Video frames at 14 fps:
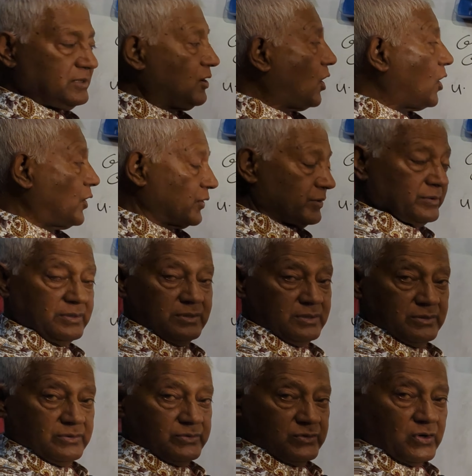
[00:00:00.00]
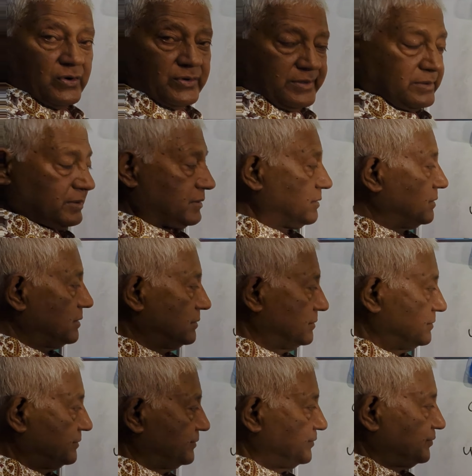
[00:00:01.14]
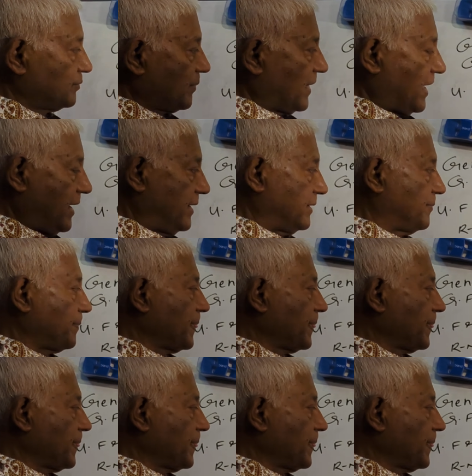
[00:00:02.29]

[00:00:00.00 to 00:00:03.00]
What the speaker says: or not. And